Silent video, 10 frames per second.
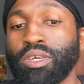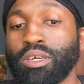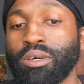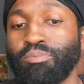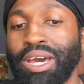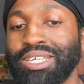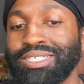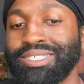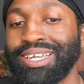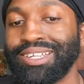
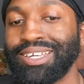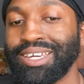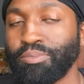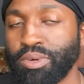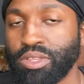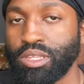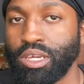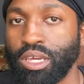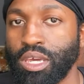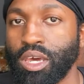compassion and
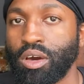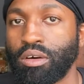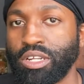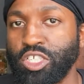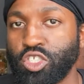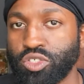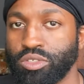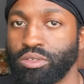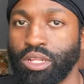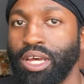empathy on a
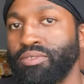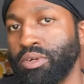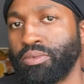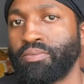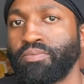certain level.